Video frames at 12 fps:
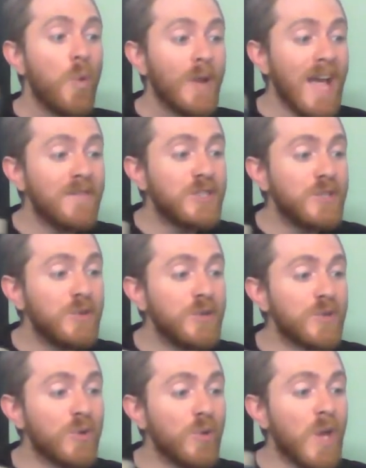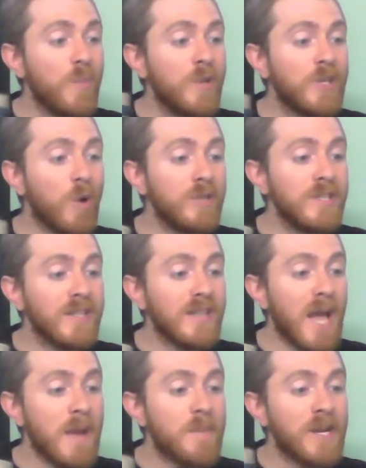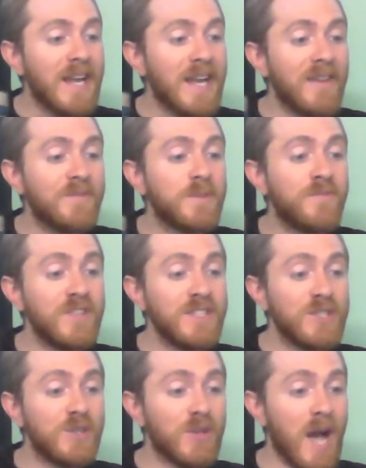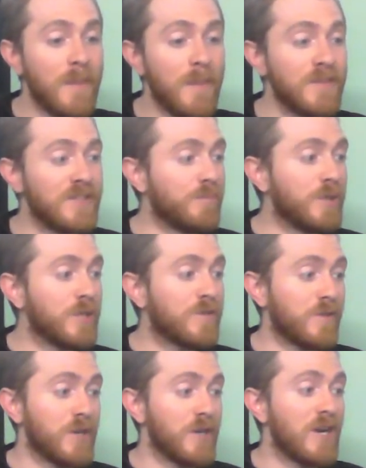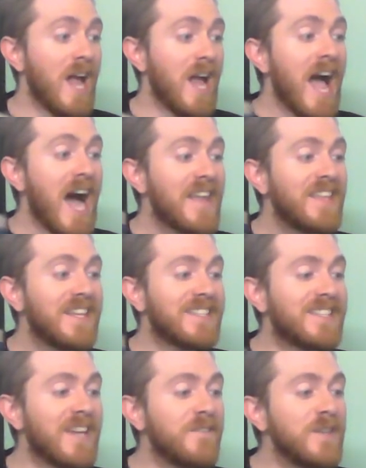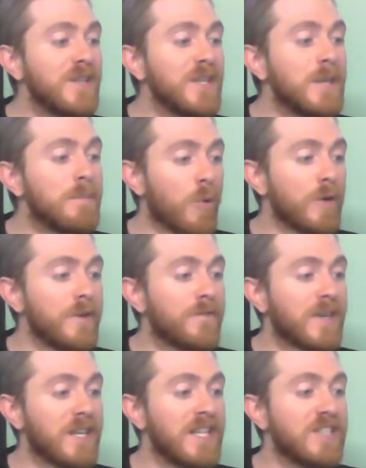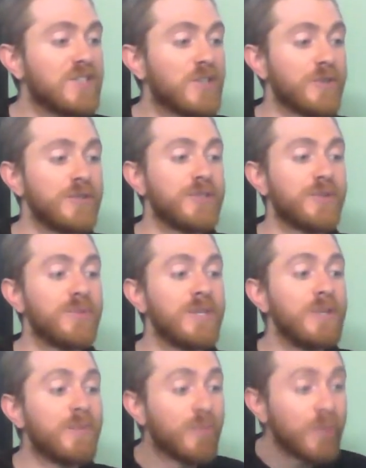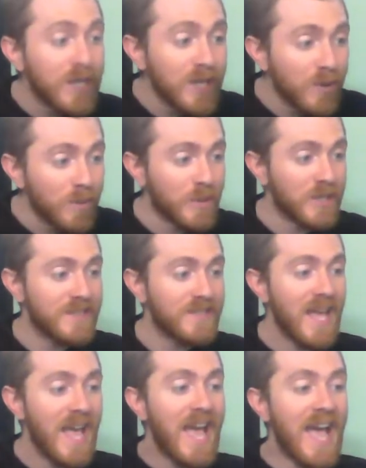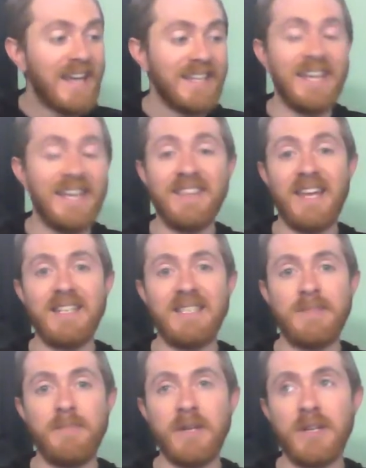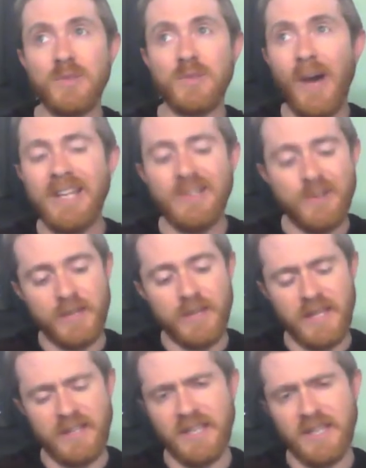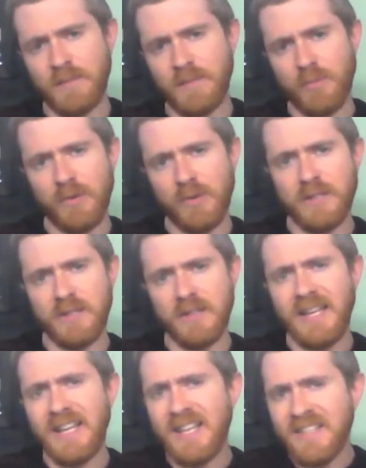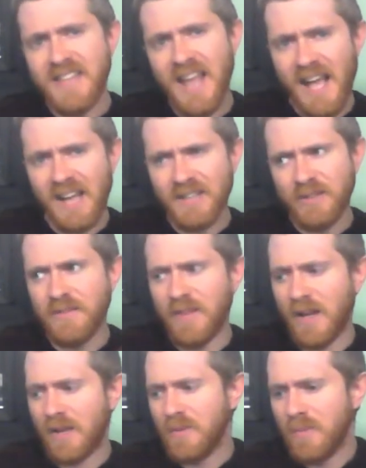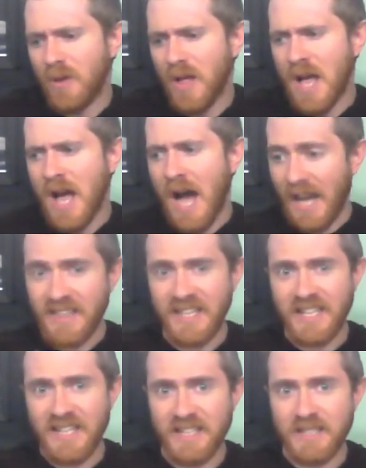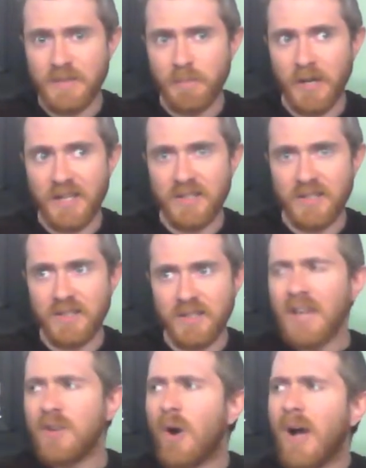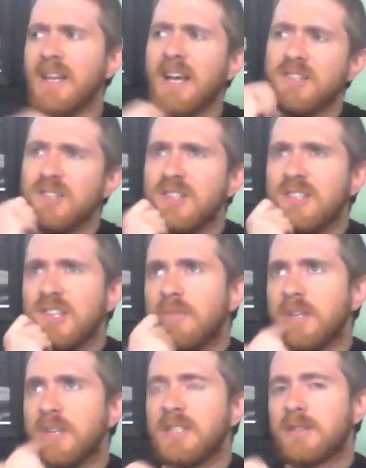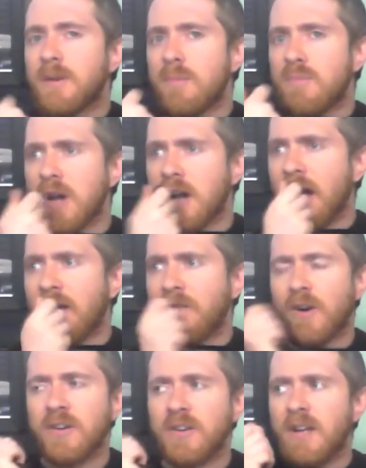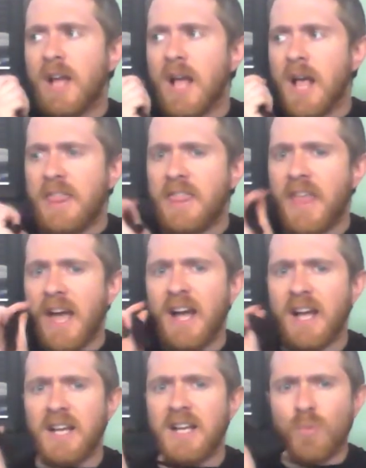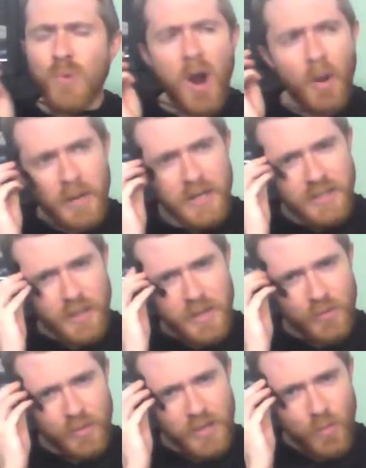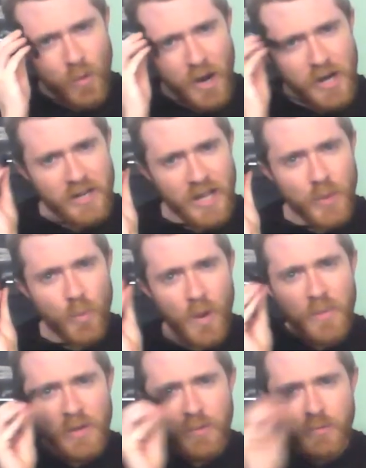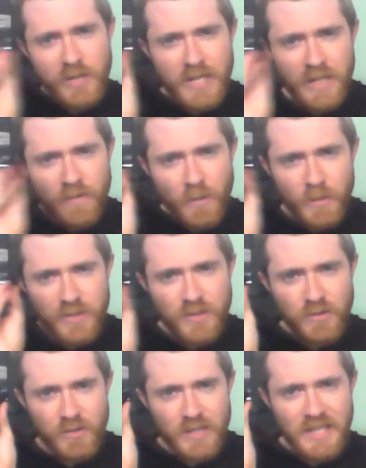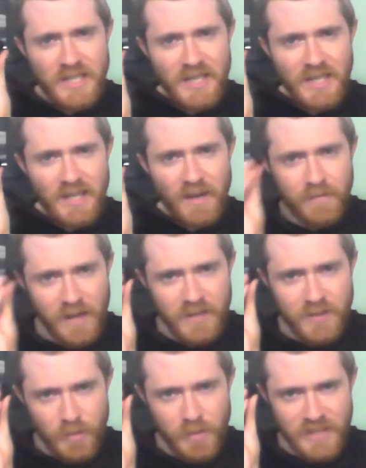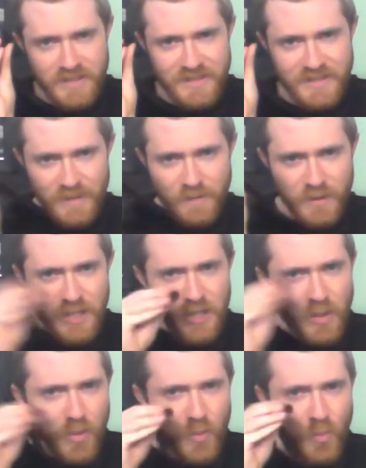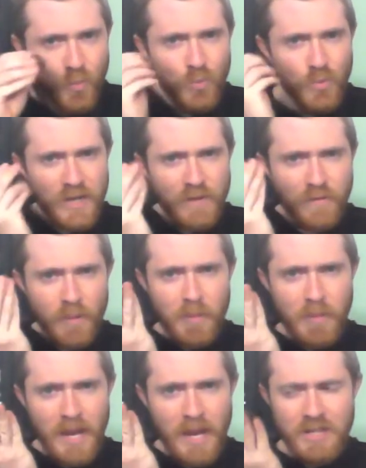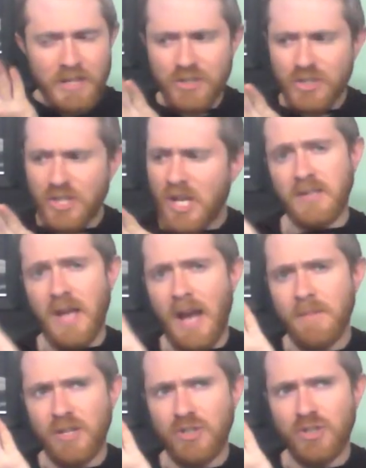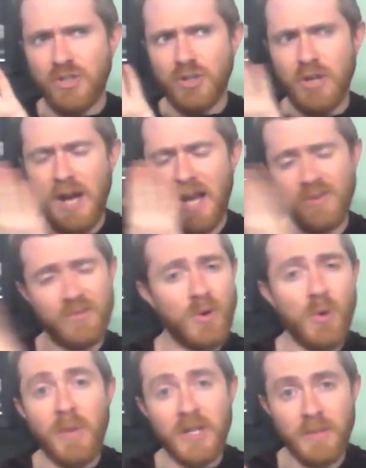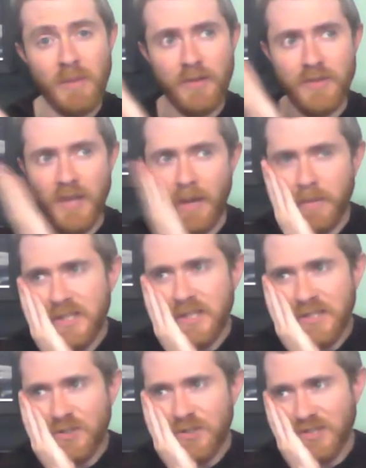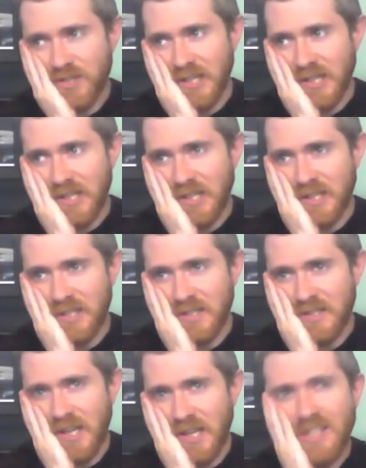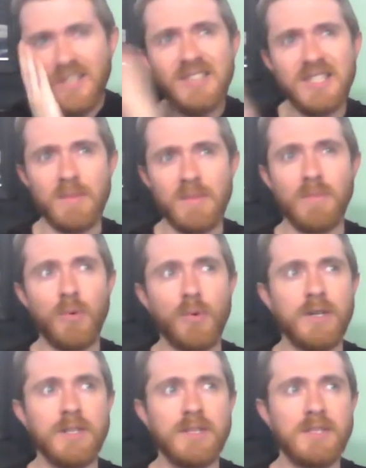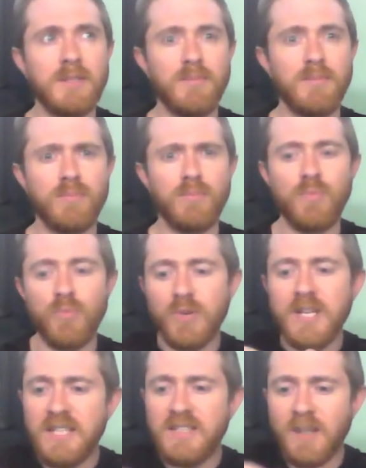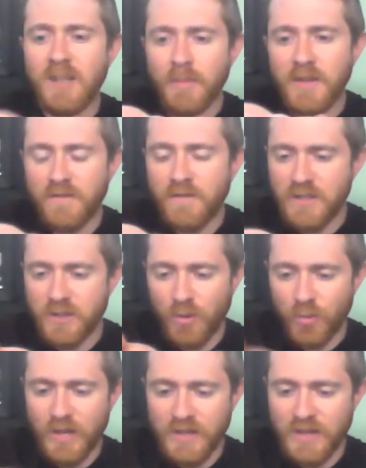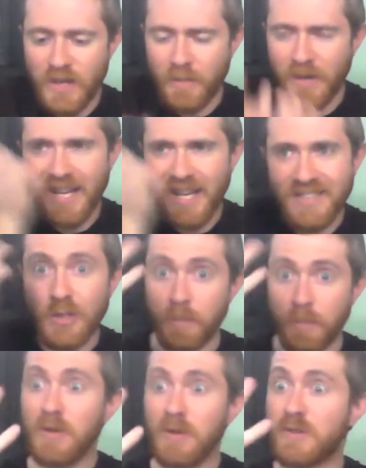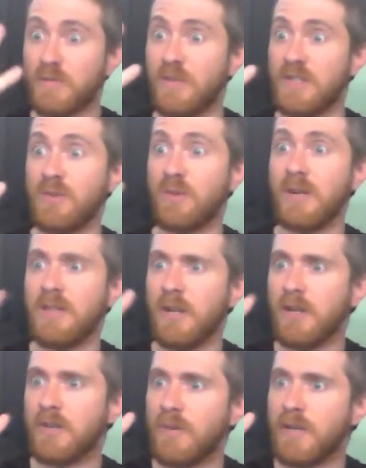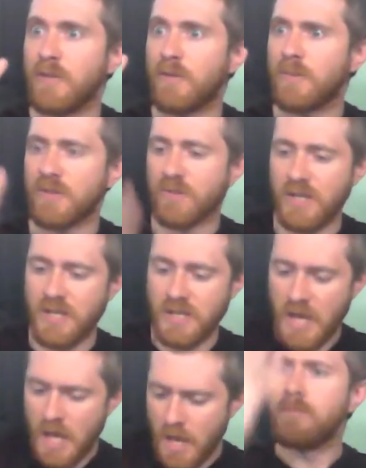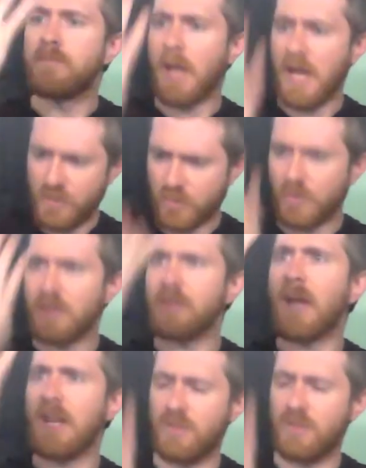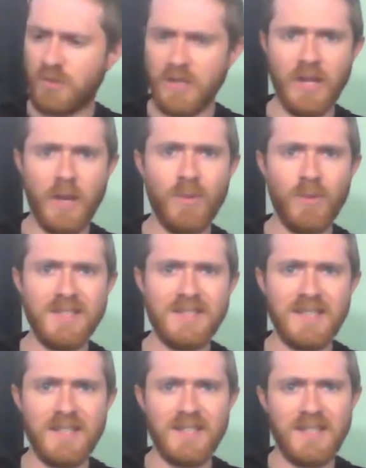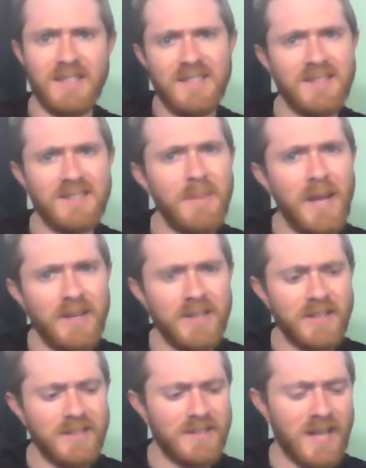We have a 2-year-old and we go to the library and have some physical copies of books for her. I think it's definitely important for kids to learn to read real books and get that experience. Why do we think that's important? Like, is that actually valuable? I think it is, but, I actually did read somewhere, I've heard that our brains are being rewired and the way we read from a screen affects our brains differently than the reading from a page. I'm not sure, I don't know much about that, but it's interesting because it does seem important to read something physical right there, but I guess your computer's physical right there. You're reading from a screen, page screen, like does it matter?